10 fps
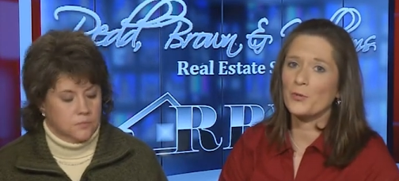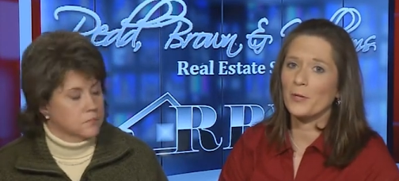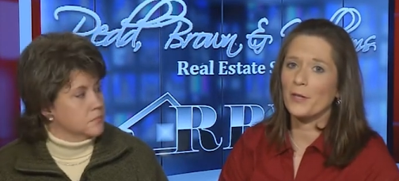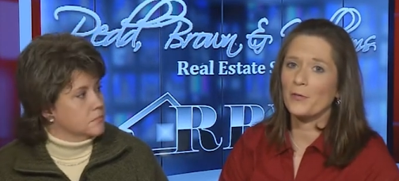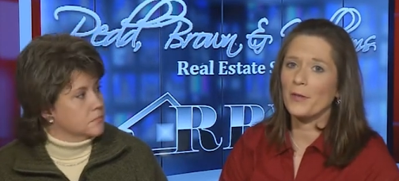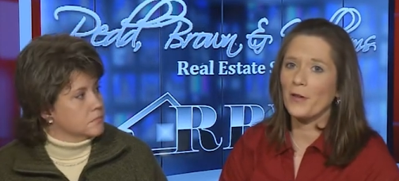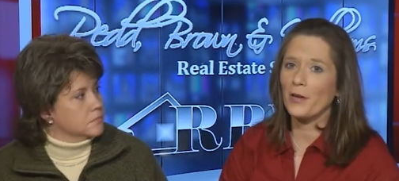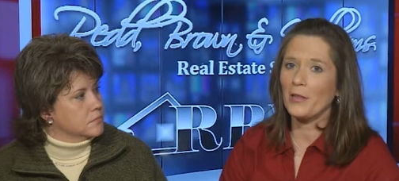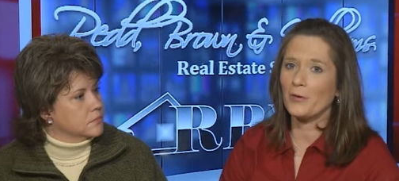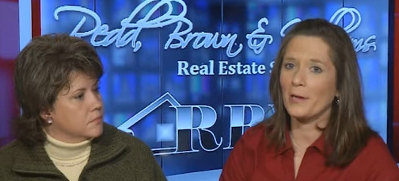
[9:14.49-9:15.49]

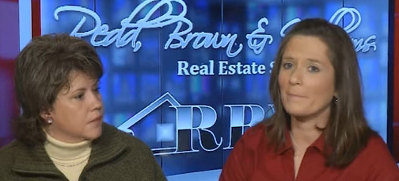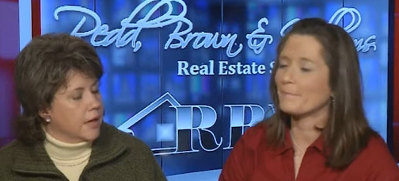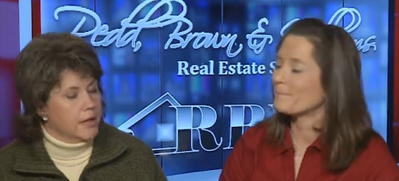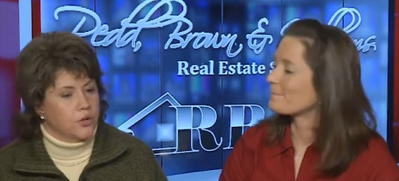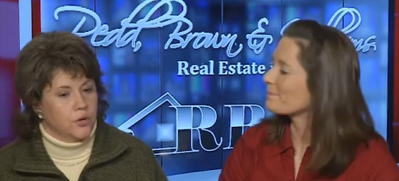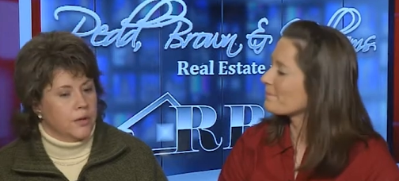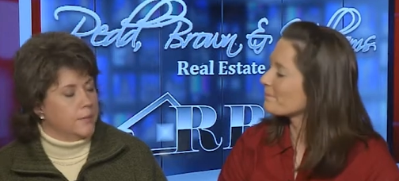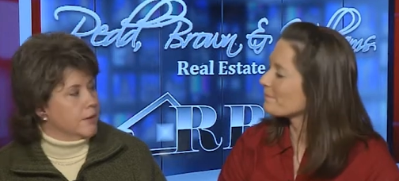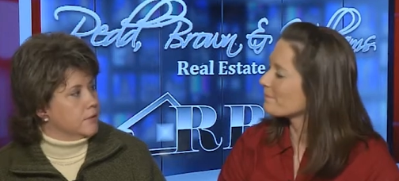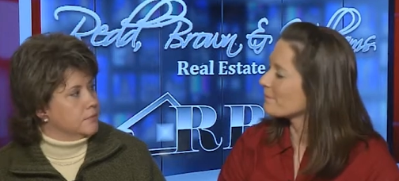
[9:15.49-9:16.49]
Speaker 1: 2333. And your
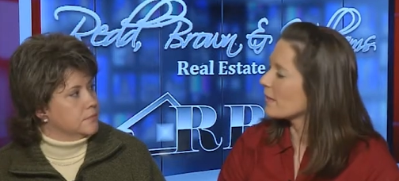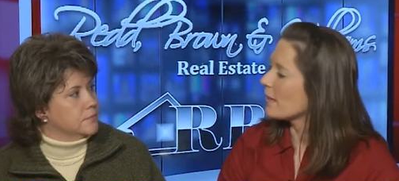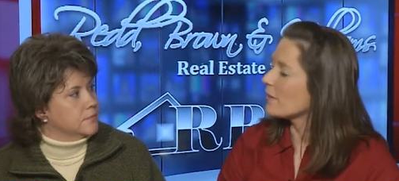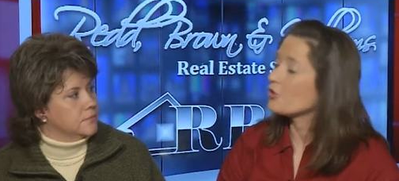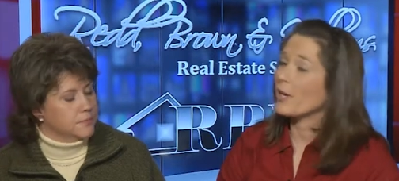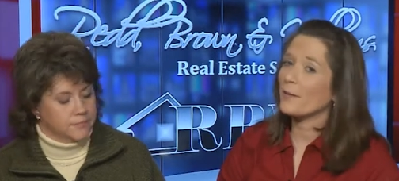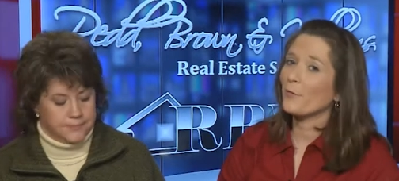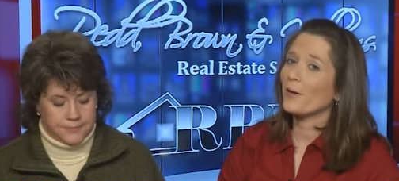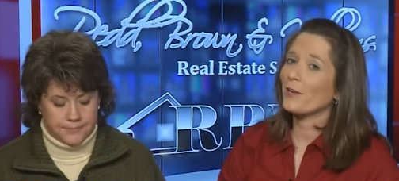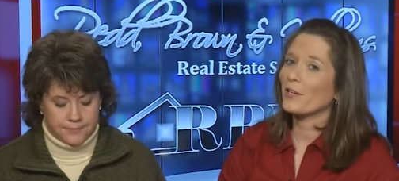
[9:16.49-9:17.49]
email?
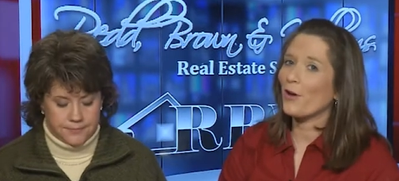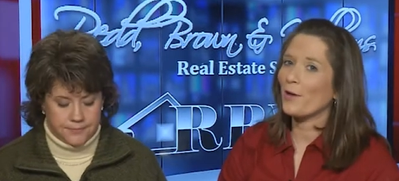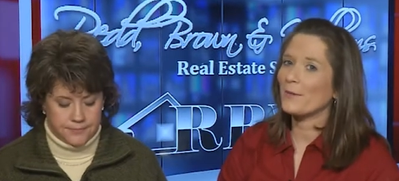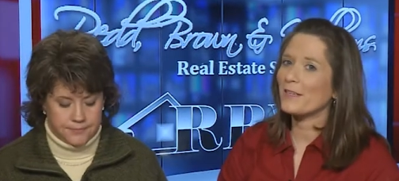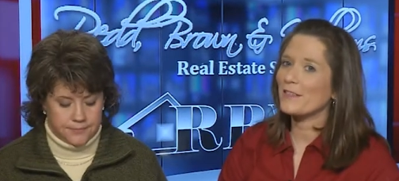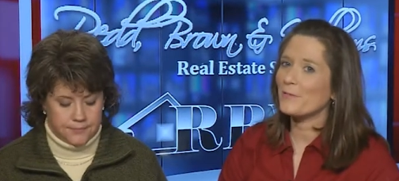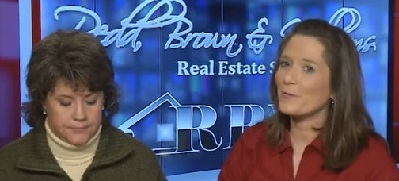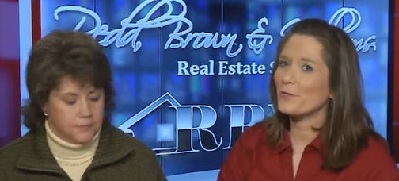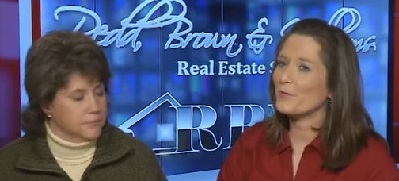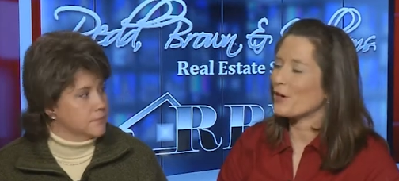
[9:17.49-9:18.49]
jbrown at
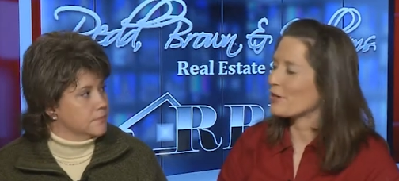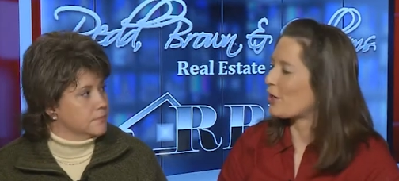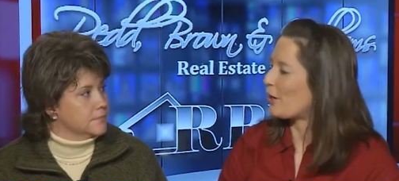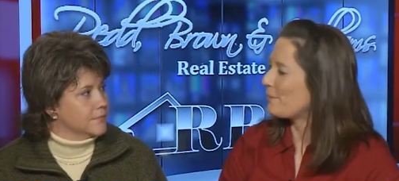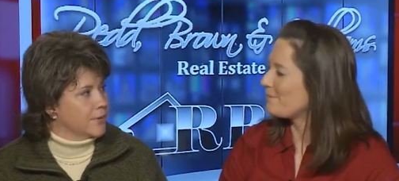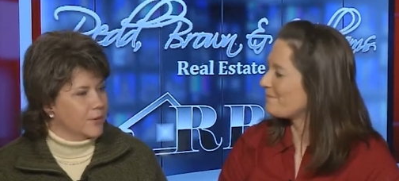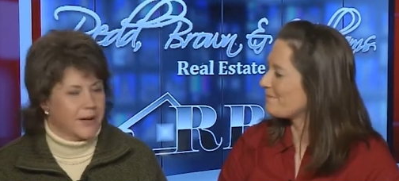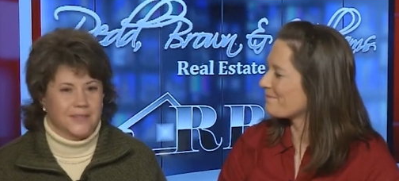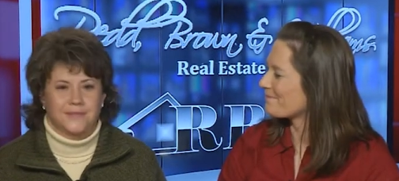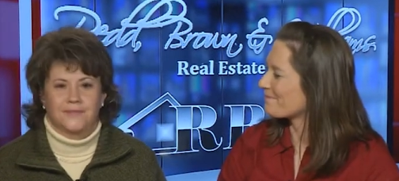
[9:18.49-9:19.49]
rbnw.com.
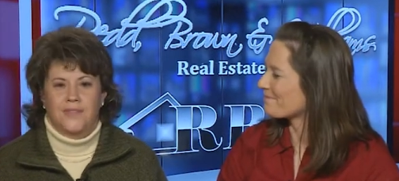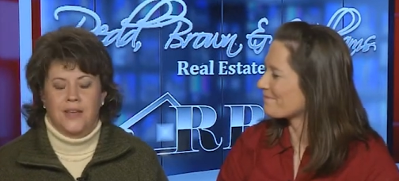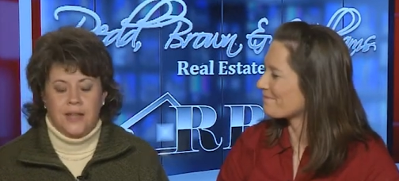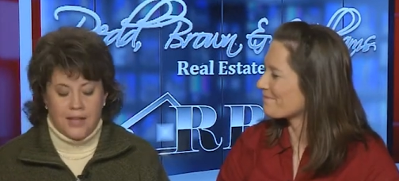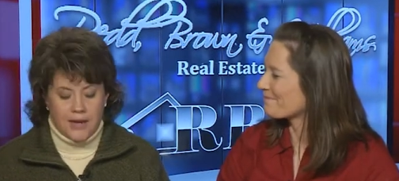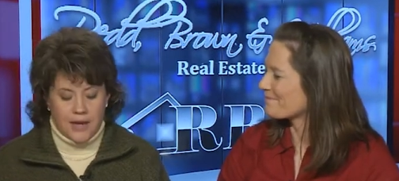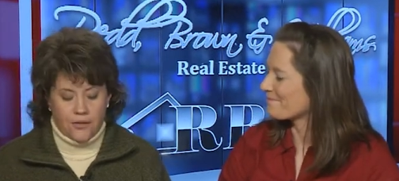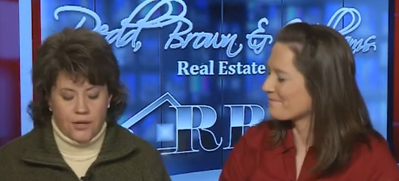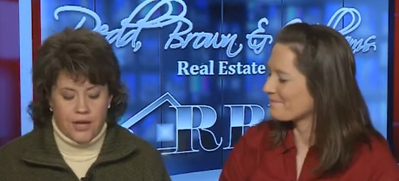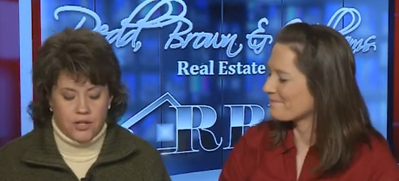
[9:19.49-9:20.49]
Okay.
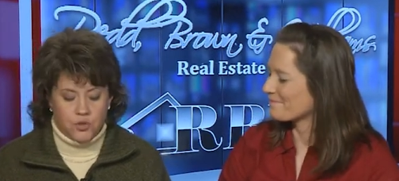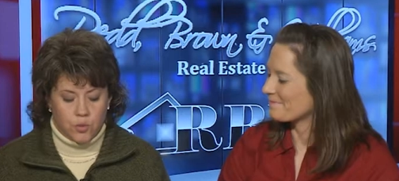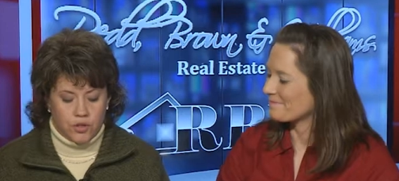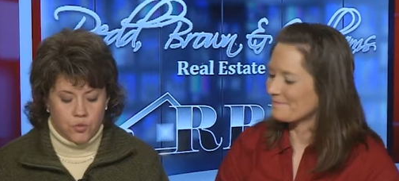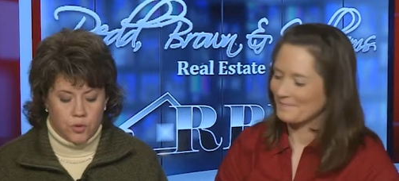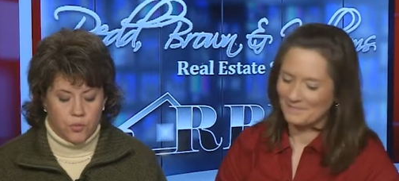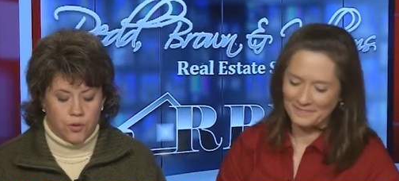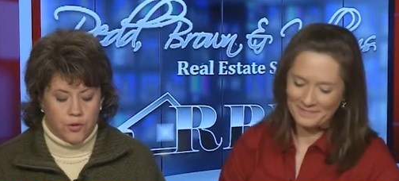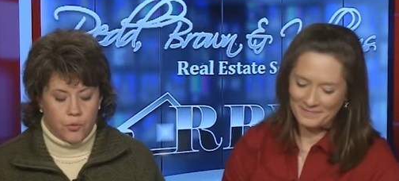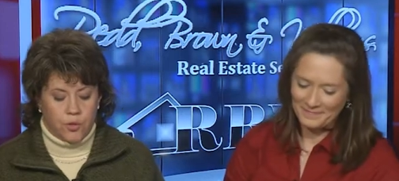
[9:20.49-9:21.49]
Speaker 2: Now, the next one is one
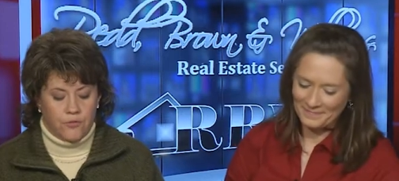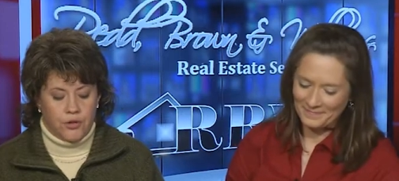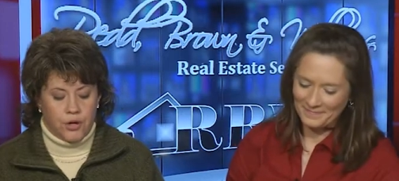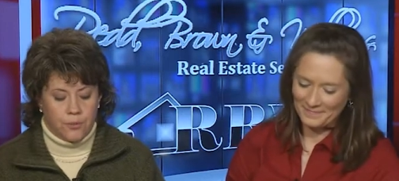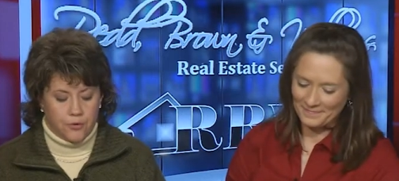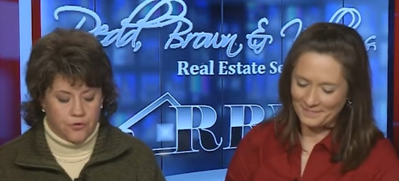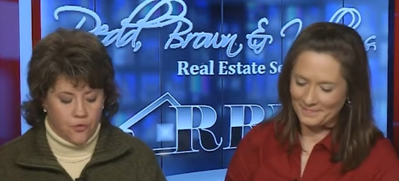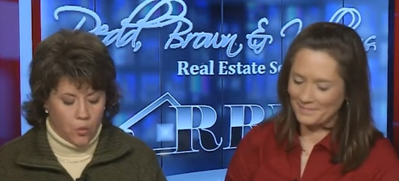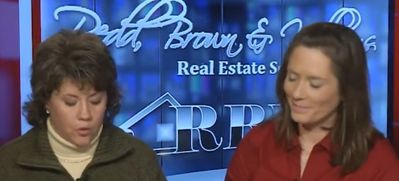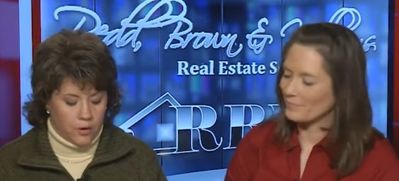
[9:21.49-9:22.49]
we, that we've done
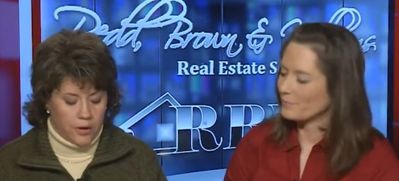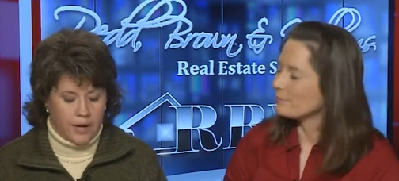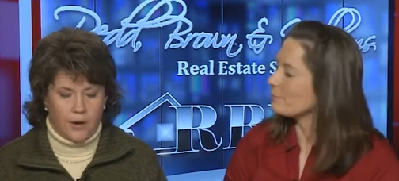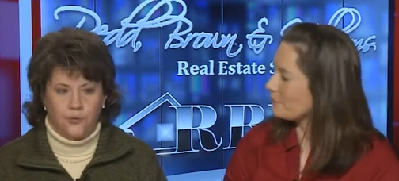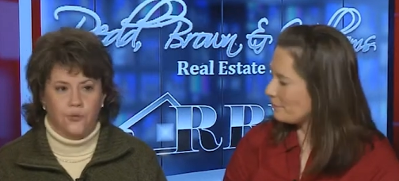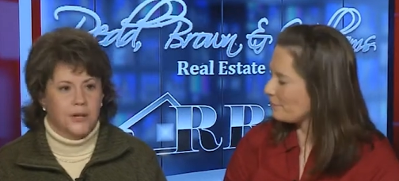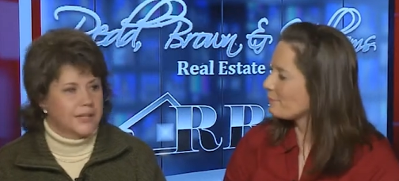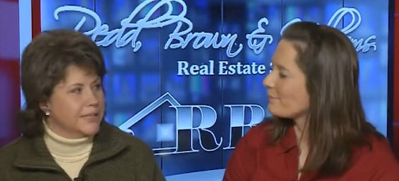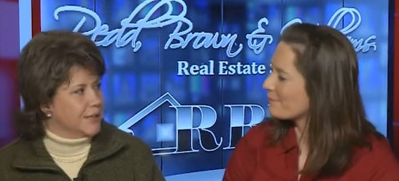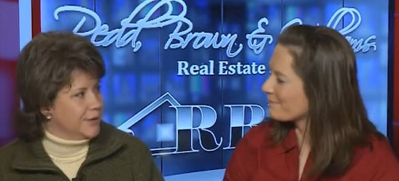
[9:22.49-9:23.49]
before, and I
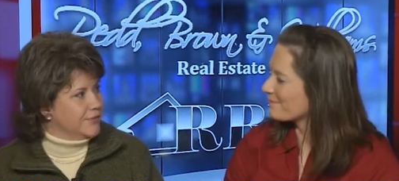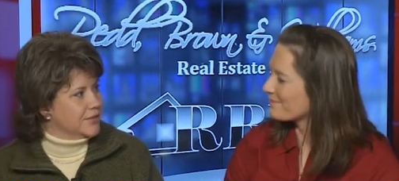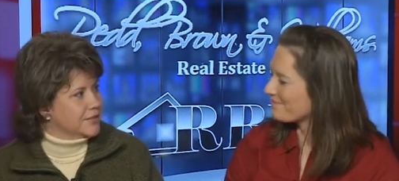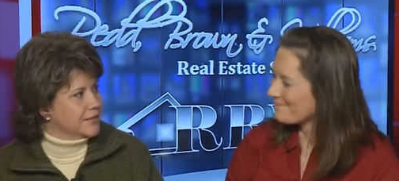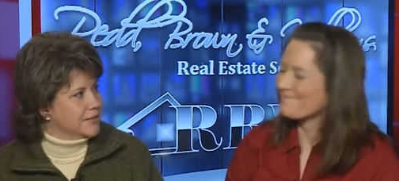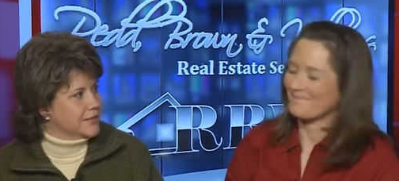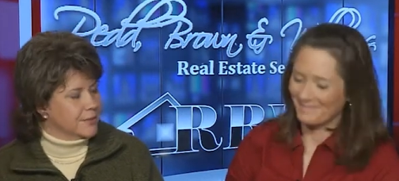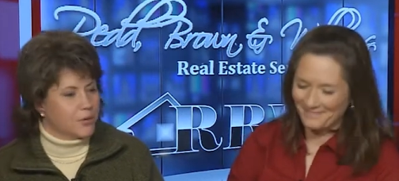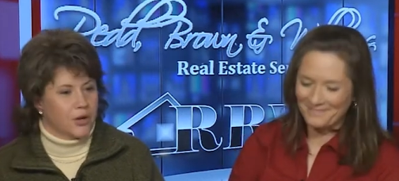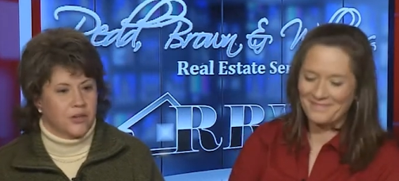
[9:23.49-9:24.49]
really love this
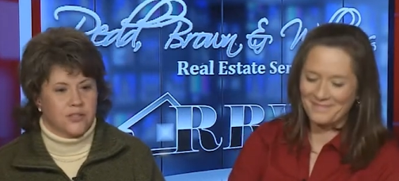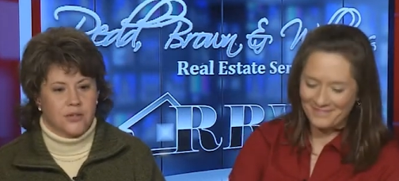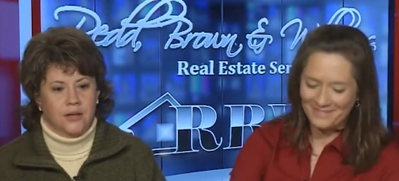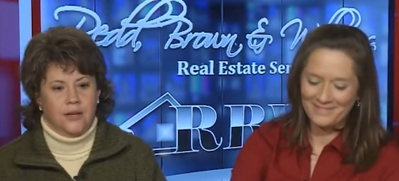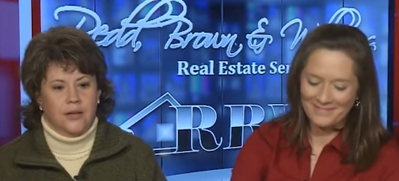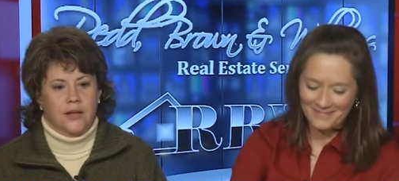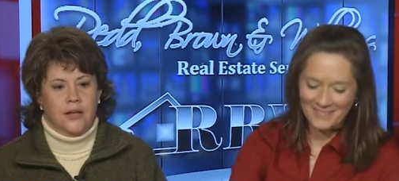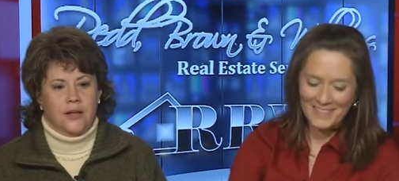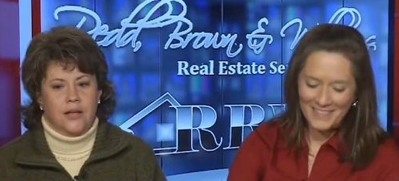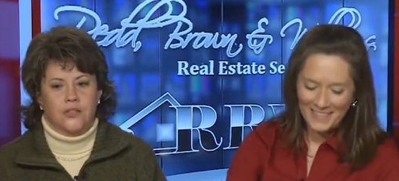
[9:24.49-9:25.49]
listing because
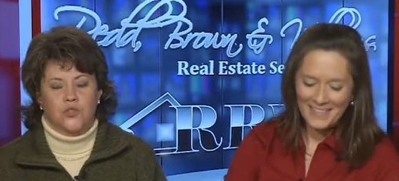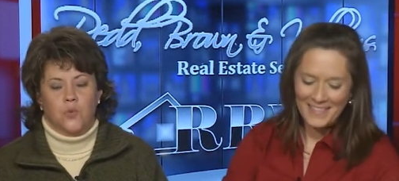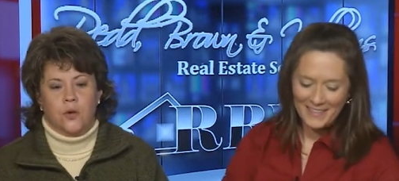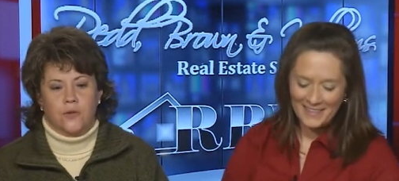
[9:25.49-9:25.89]
it's one